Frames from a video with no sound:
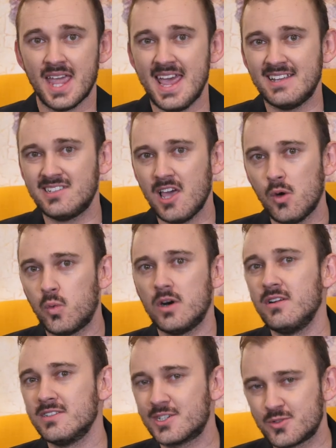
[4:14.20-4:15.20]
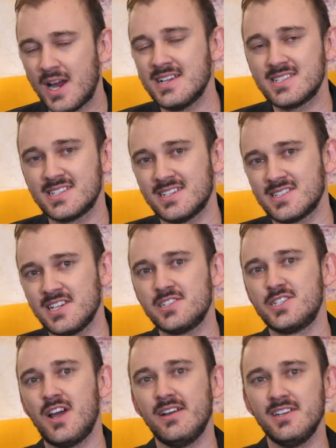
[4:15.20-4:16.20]
And a world crisis
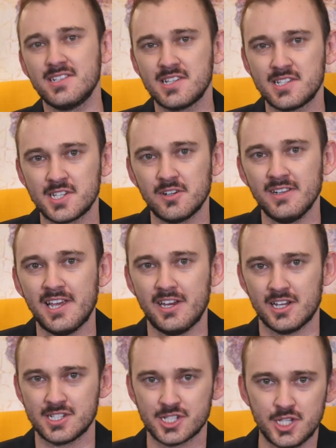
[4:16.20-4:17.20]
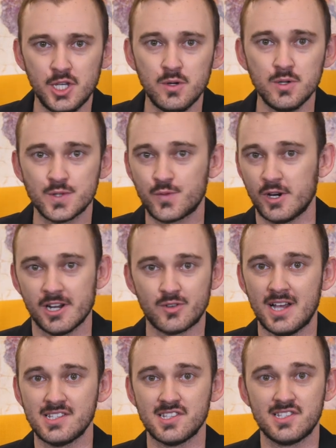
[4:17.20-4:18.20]
is not necessarily an excuse for a
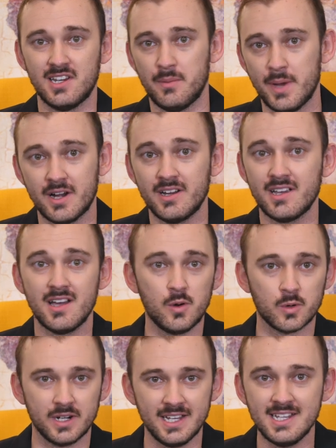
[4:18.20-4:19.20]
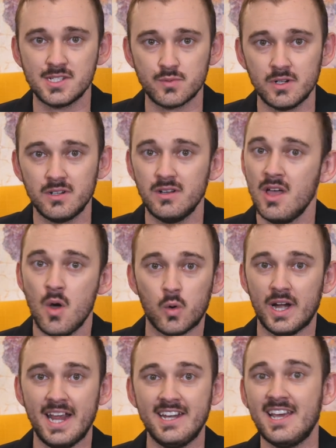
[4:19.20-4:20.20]
crisis in America or Israel
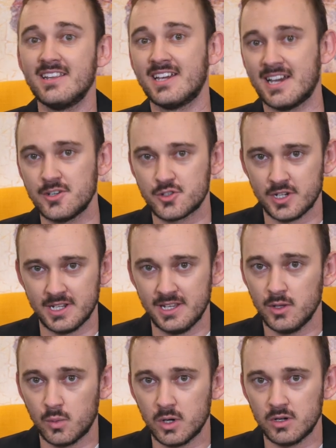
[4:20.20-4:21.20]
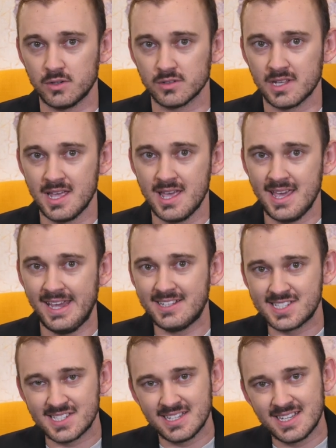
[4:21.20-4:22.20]
or any other country in the world.
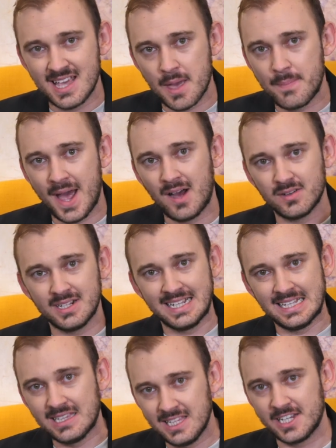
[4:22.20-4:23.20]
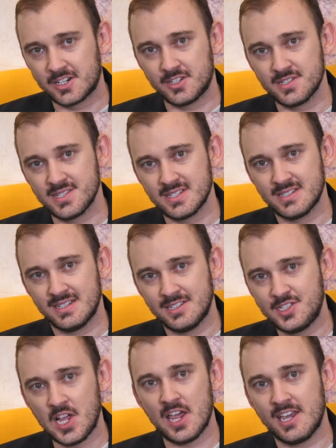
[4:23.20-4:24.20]
It's about leaders
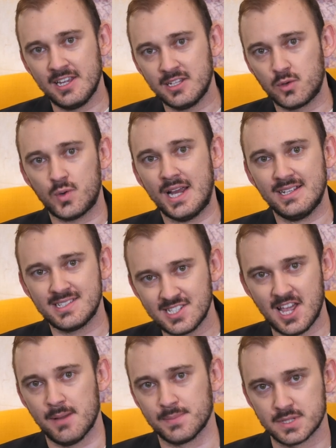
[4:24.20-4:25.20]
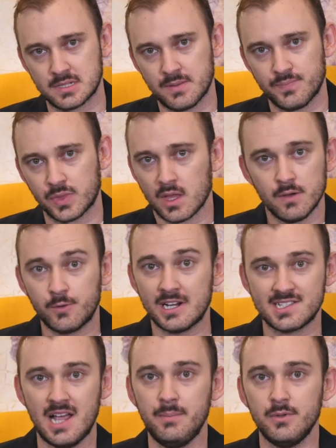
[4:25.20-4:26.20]
taking the right steps. For
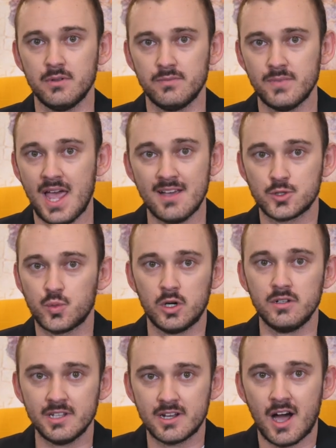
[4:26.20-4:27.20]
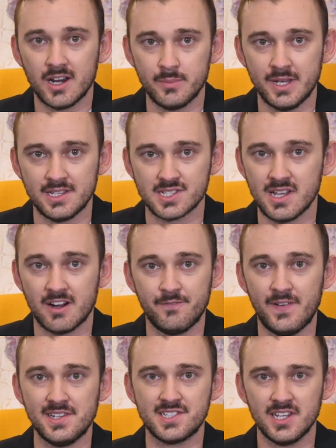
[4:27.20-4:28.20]
example, as world economies are
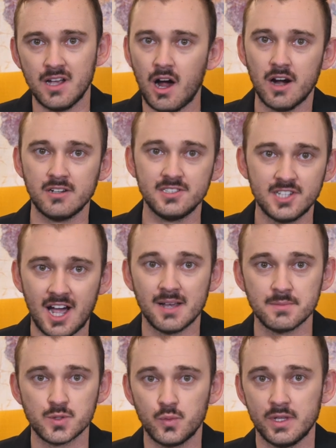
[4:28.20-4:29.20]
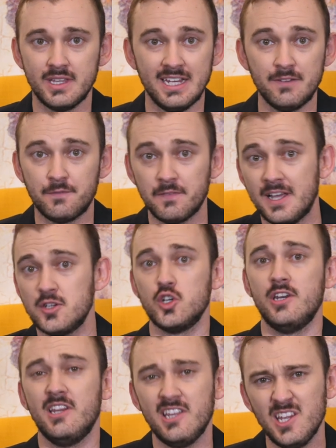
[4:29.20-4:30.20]
facing hard times with
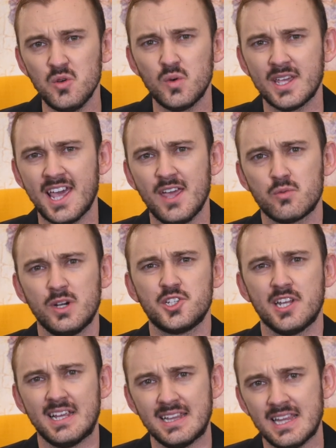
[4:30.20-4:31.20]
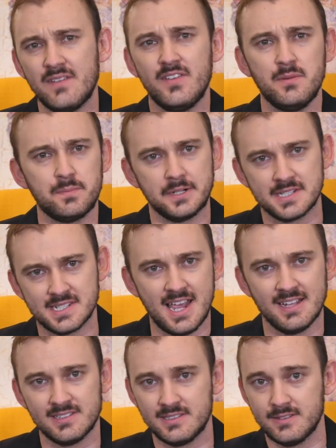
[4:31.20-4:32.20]
inflation in the UK reaching
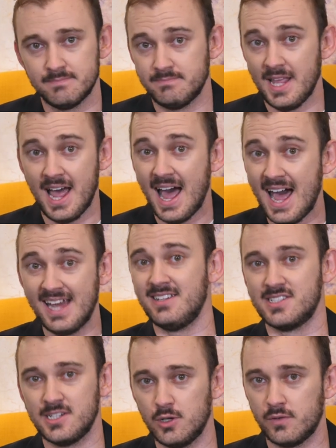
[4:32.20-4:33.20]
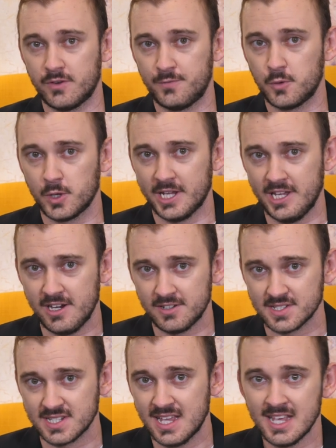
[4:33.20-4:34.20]
11%, the highest in over 40
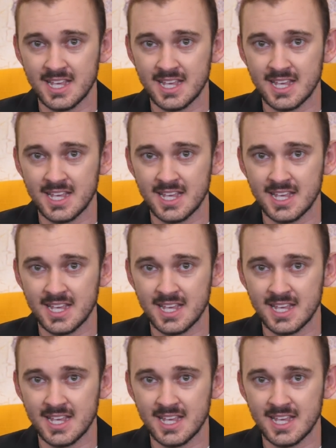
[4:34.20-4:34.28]
years,